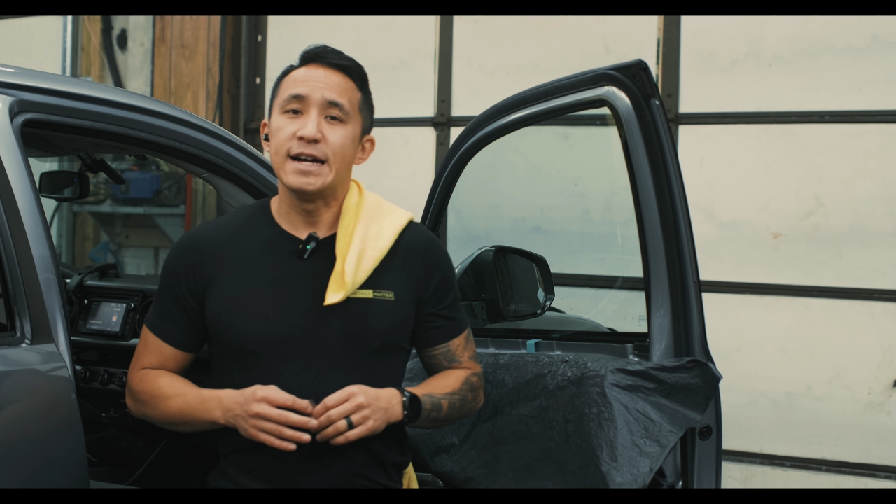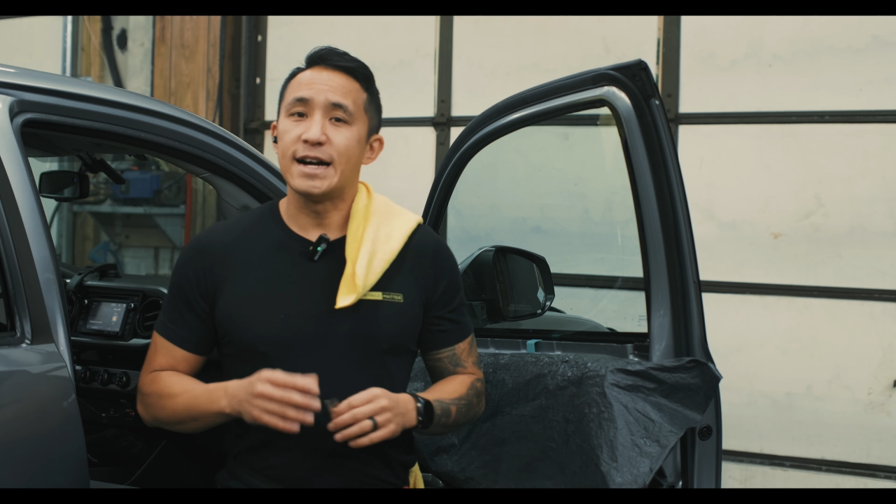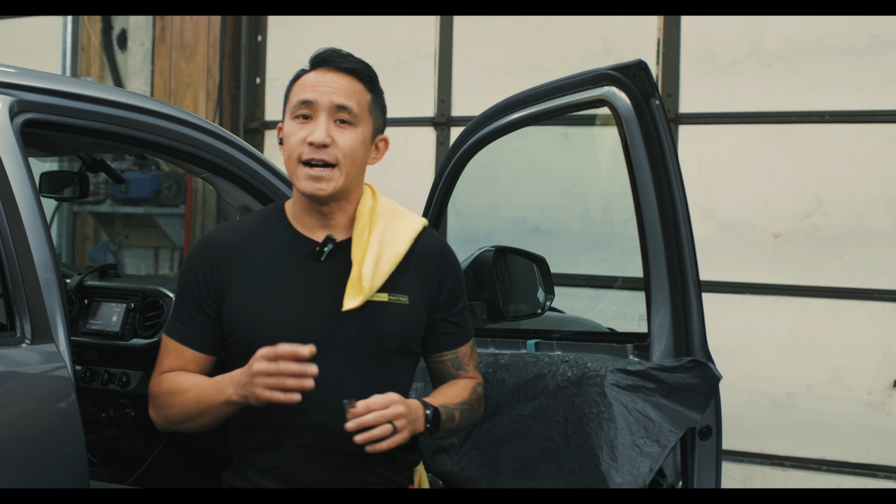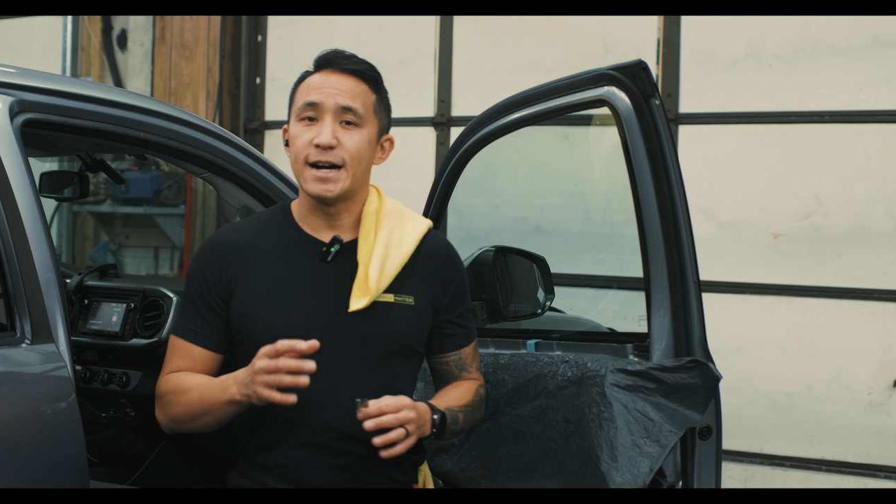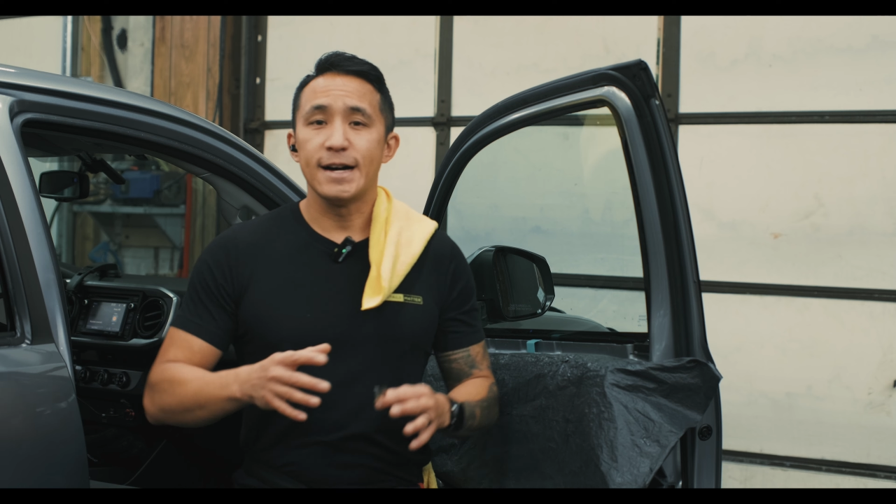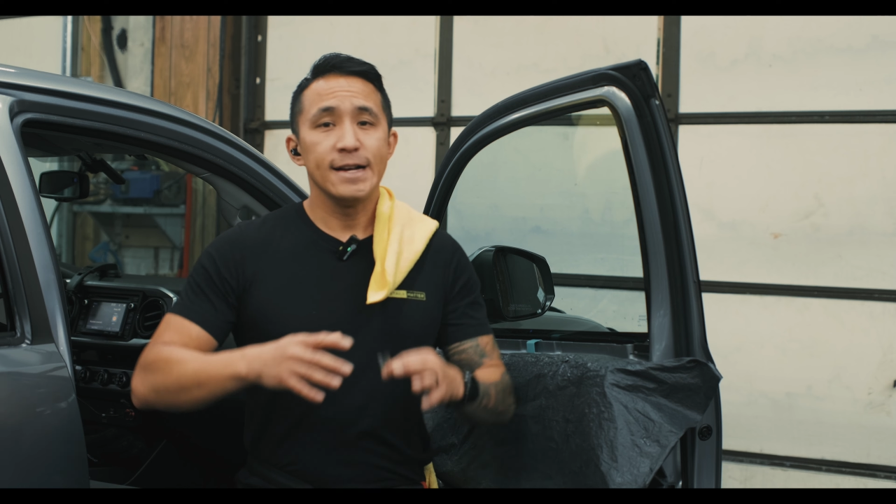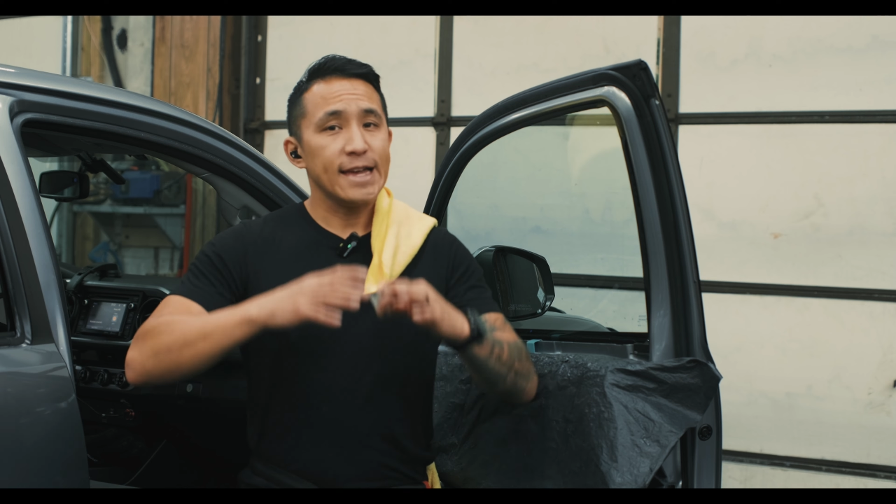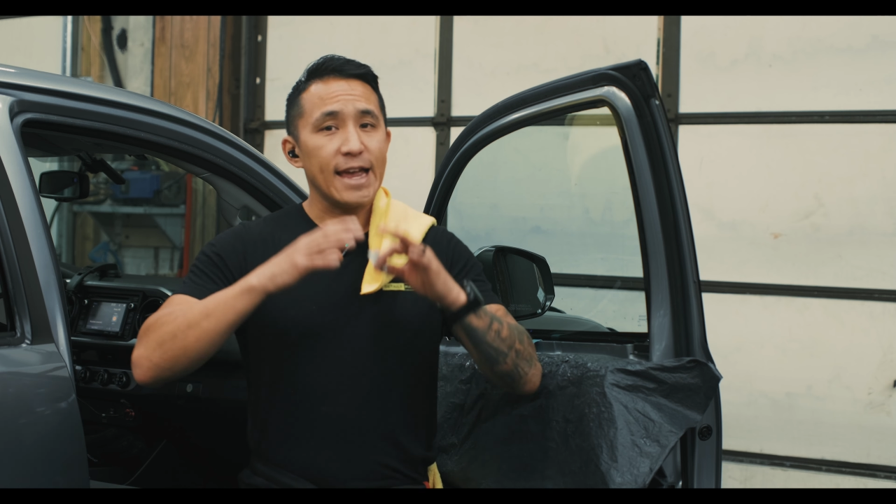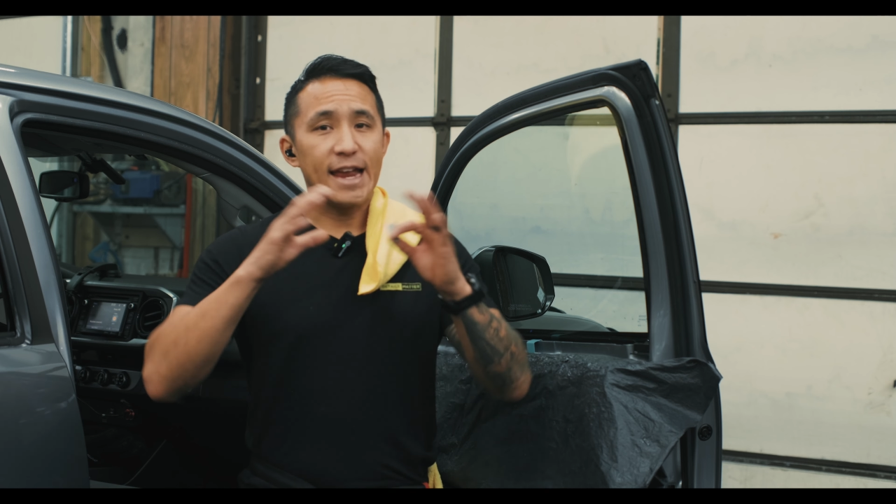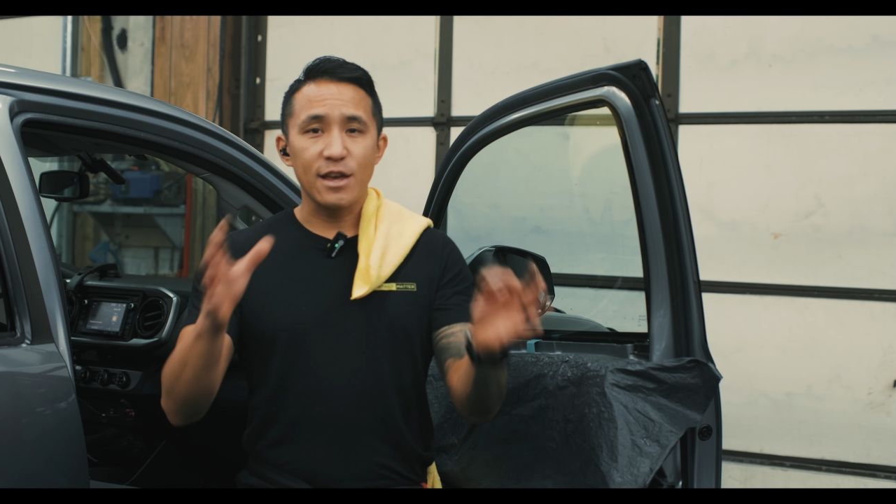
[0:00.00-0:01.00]
Uh,
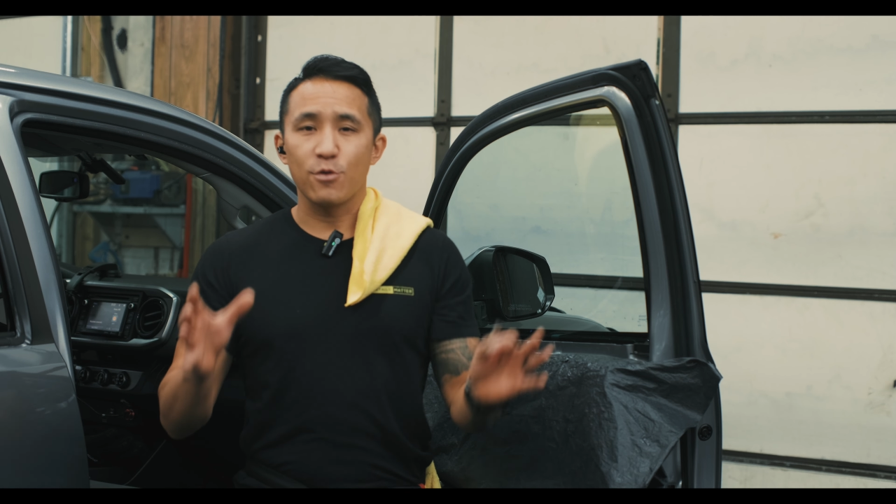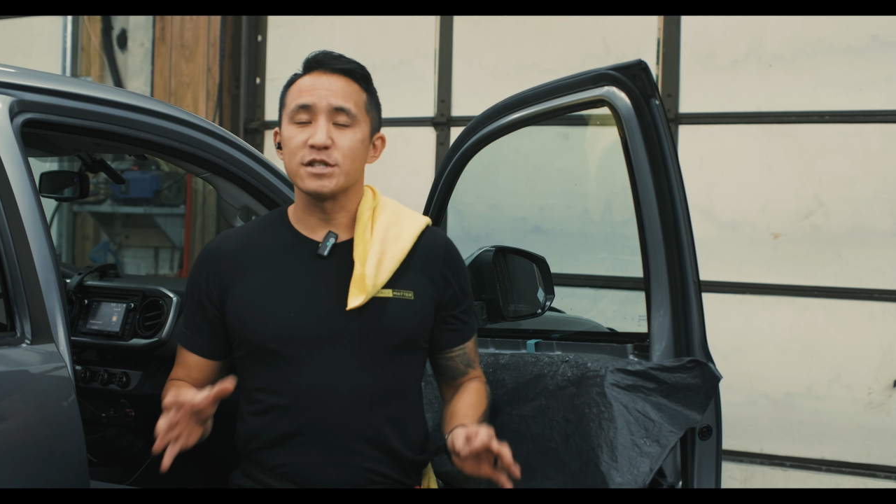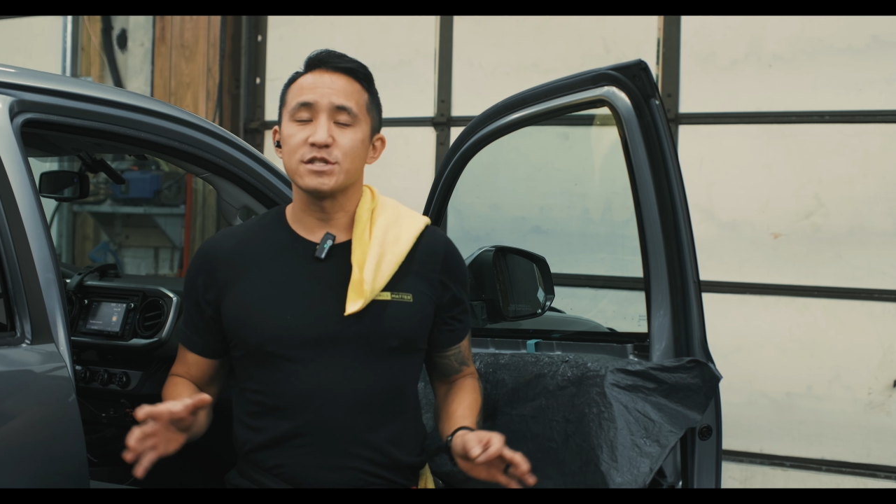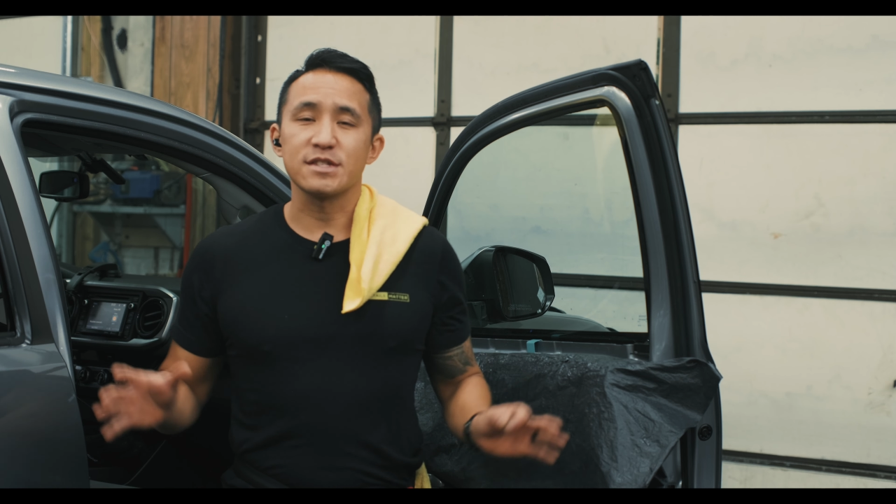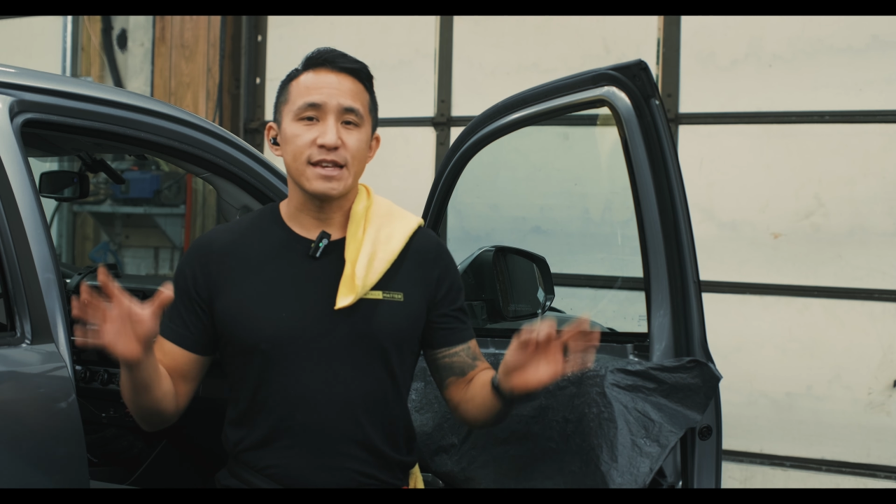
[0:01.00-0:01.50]
any questions?